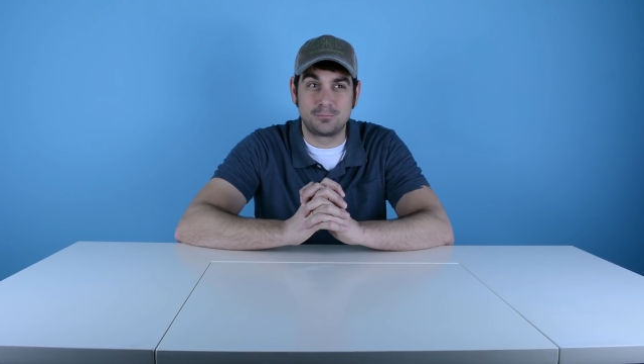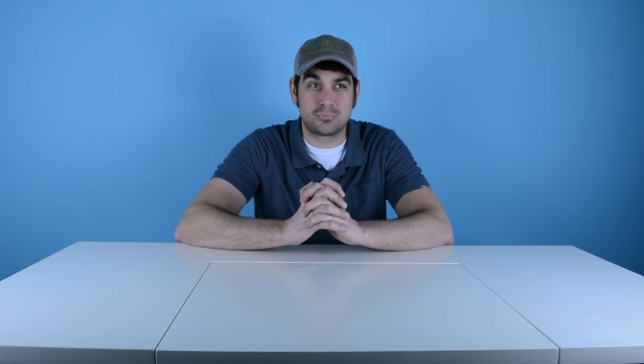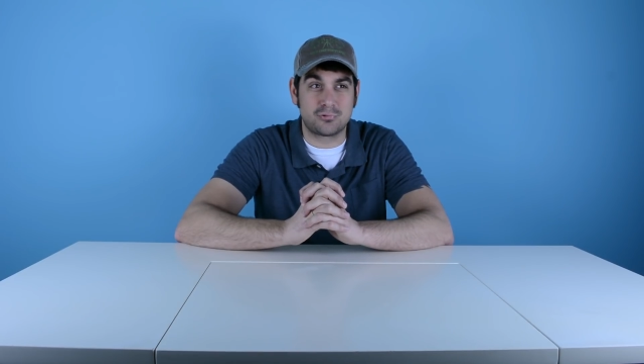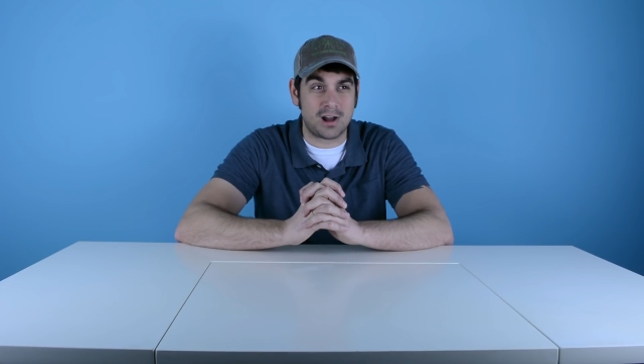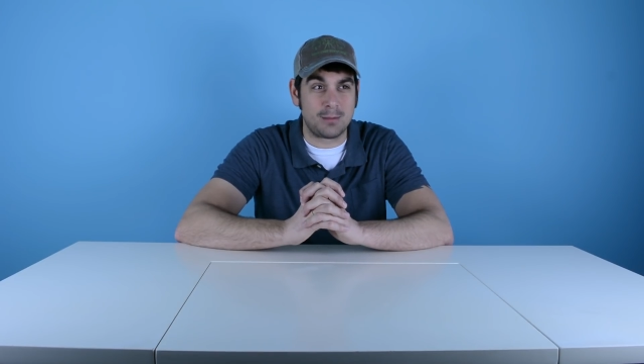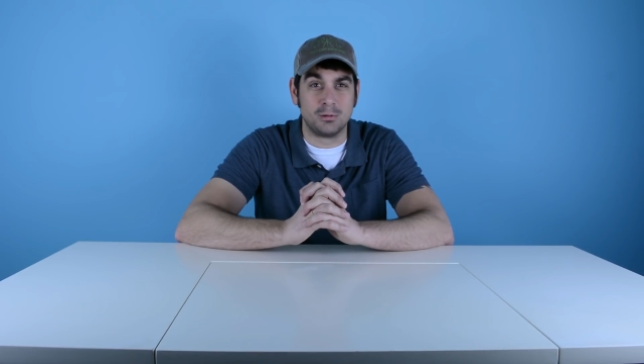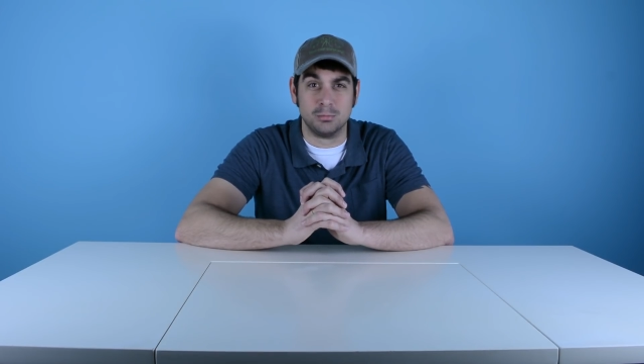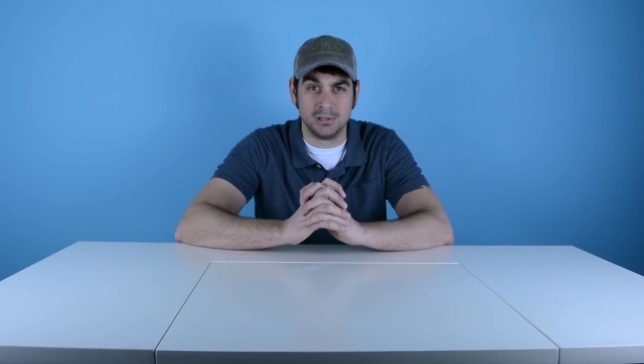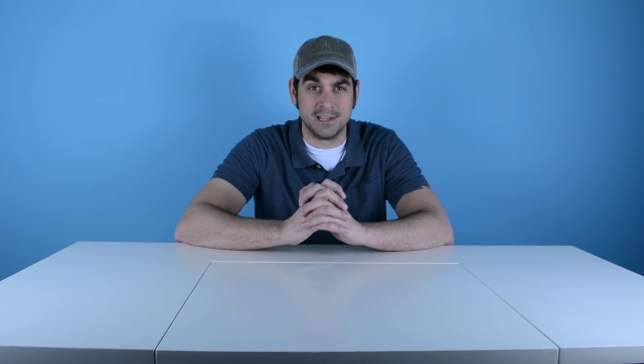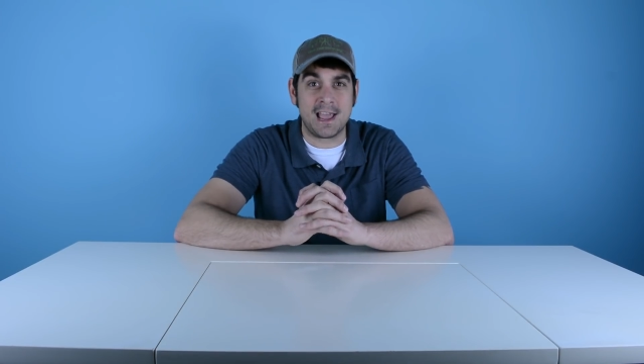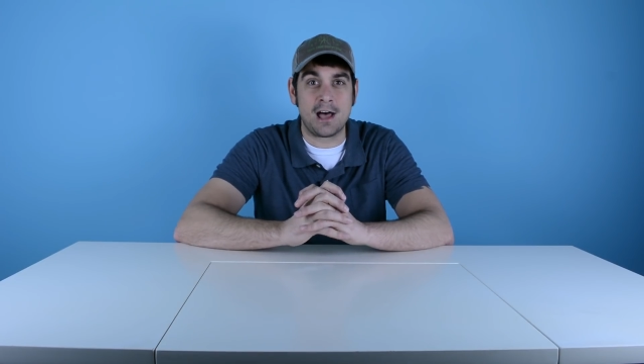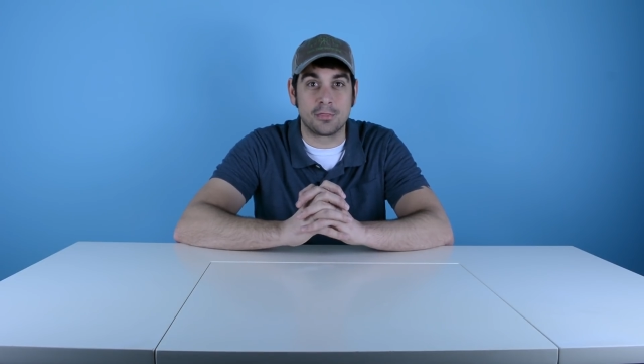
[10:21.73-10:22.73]

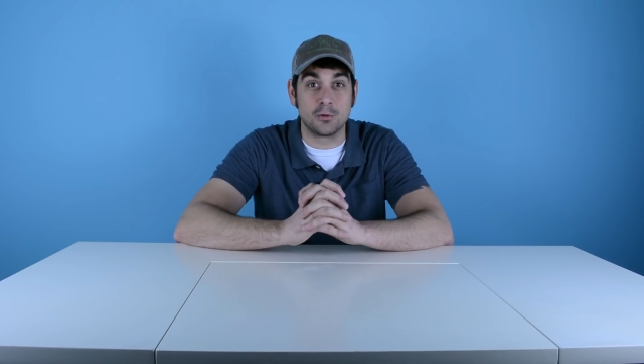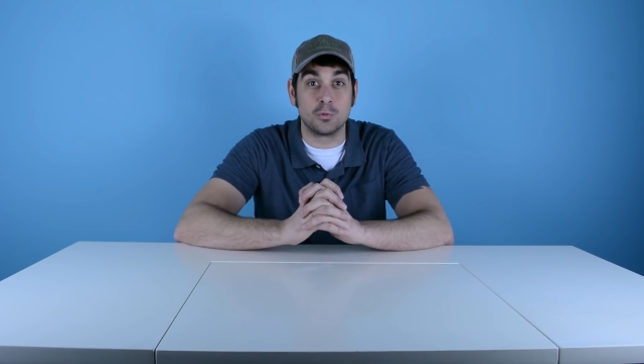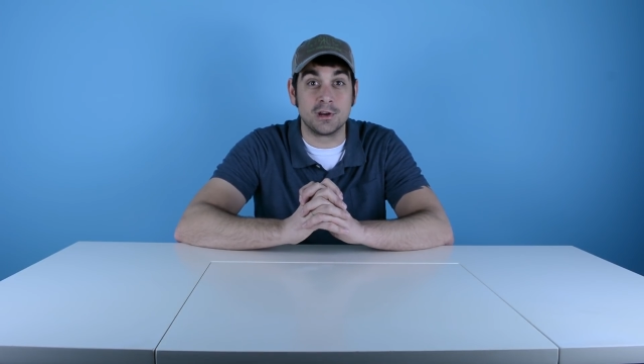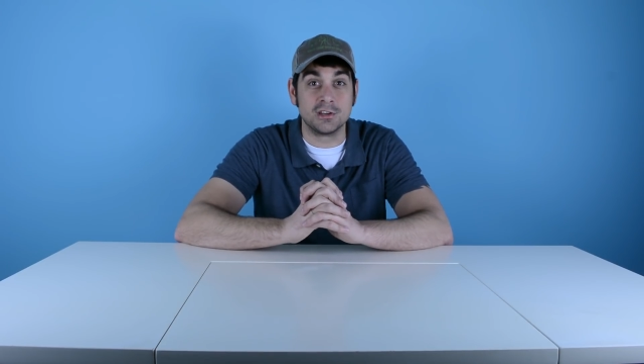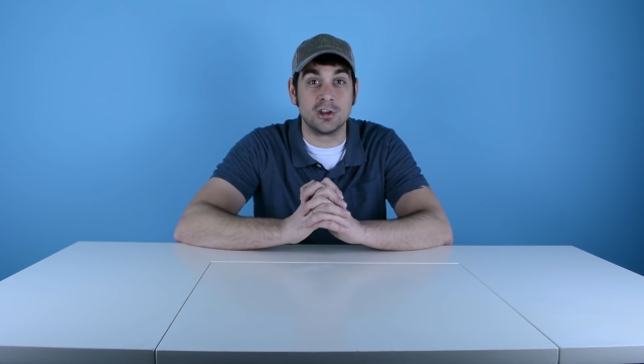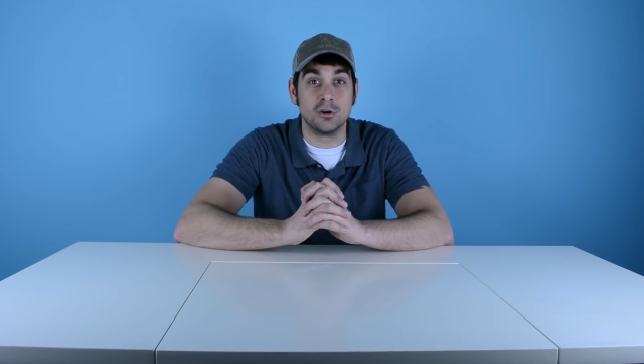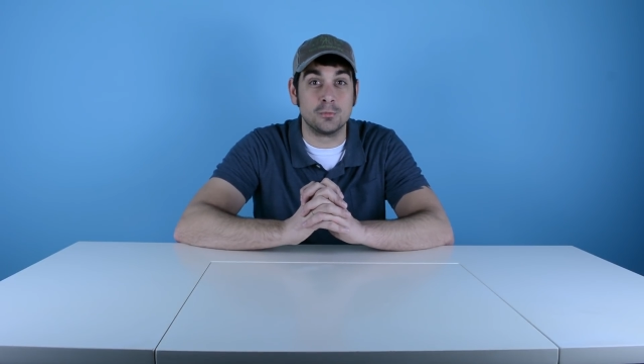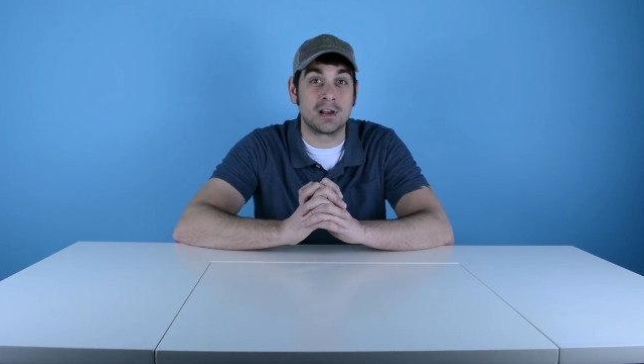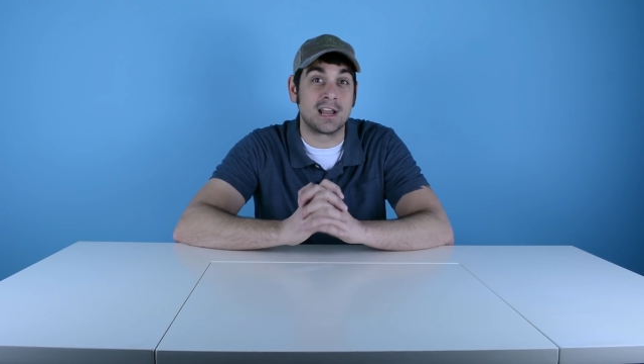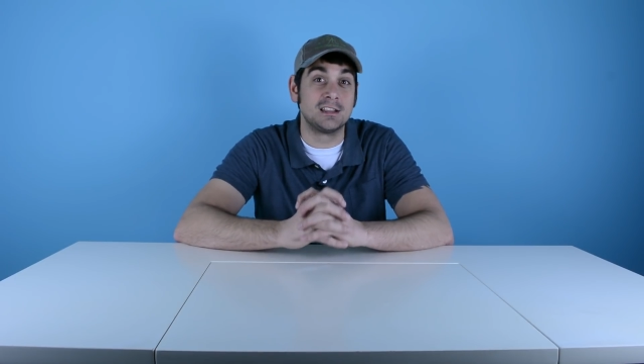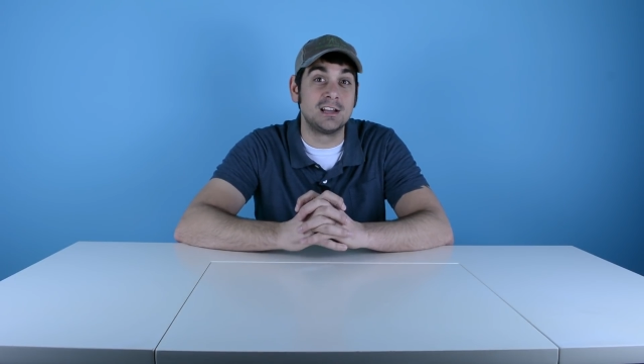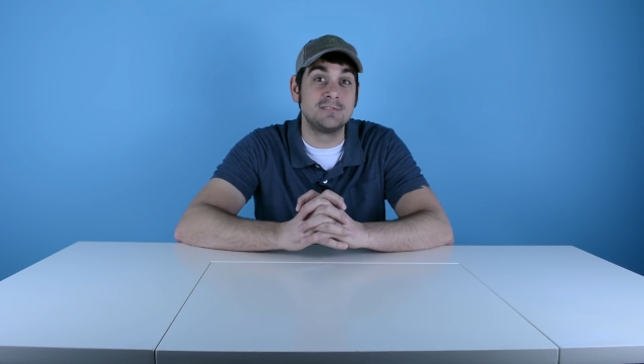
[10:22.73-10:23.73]
probably out the window, but
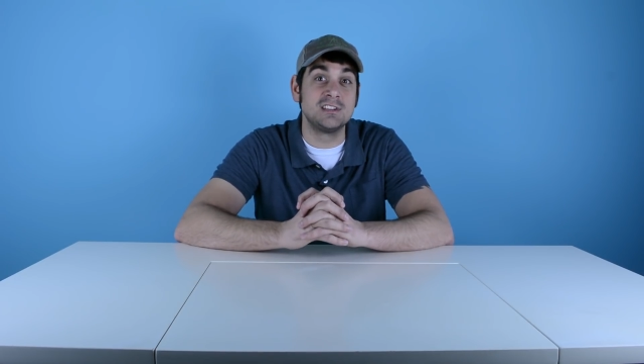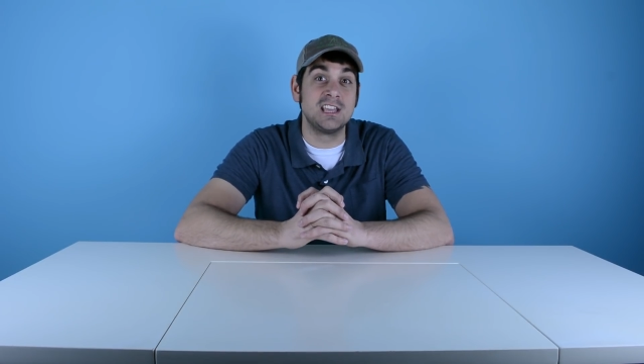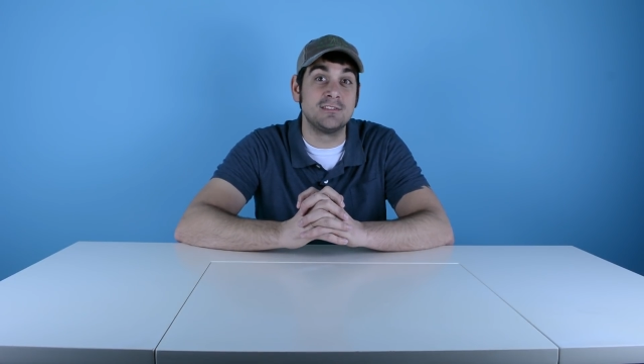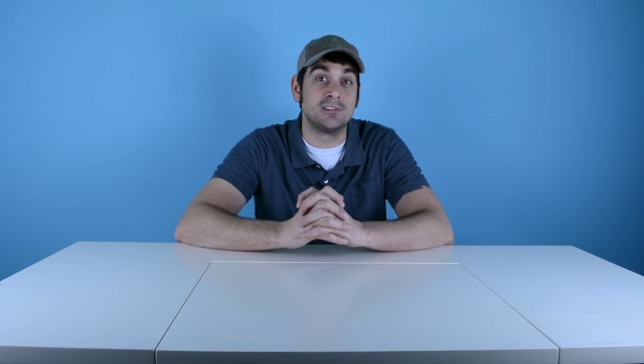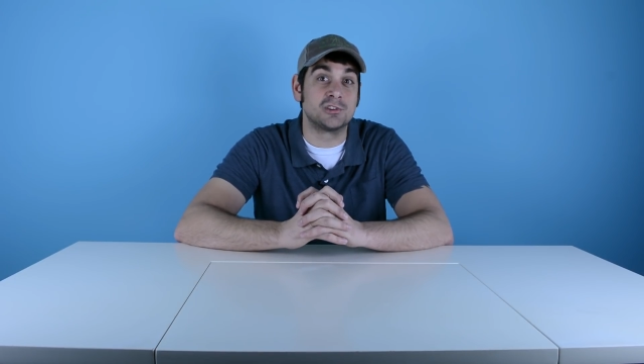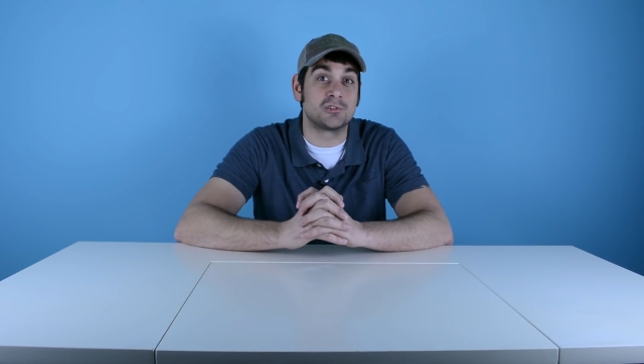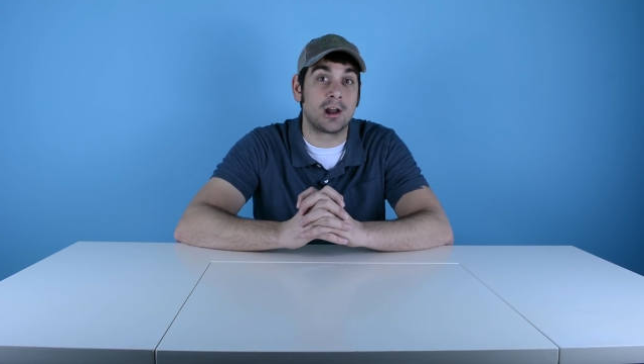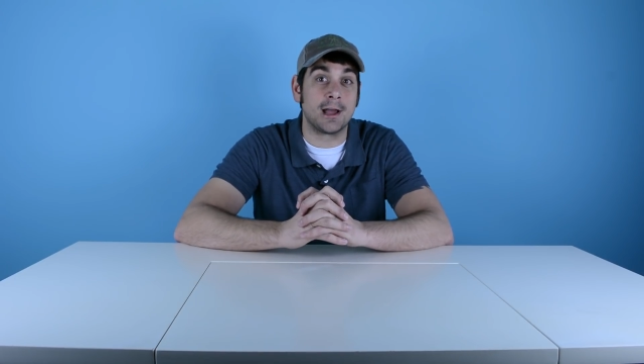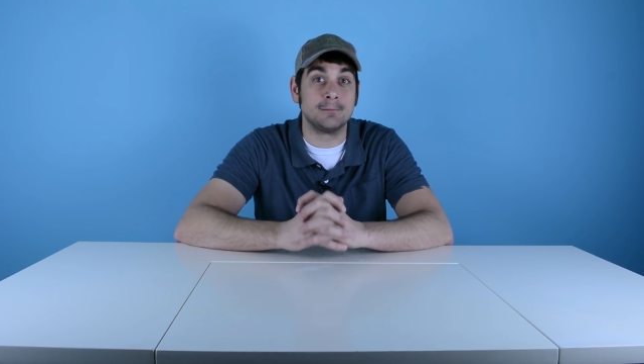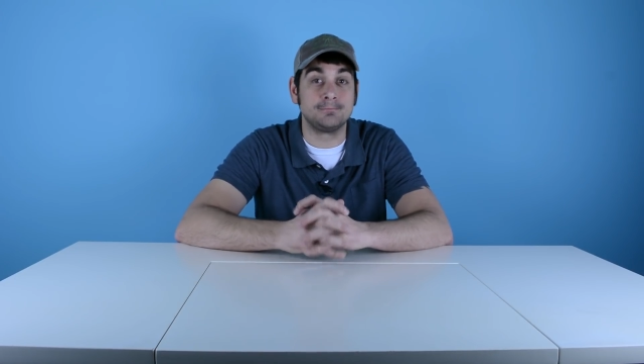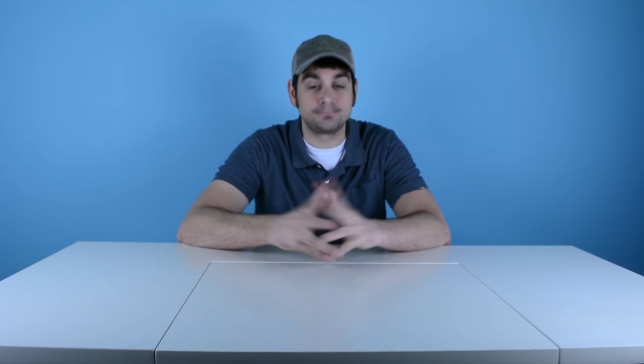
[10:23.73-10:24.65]
I'd love to give it a try.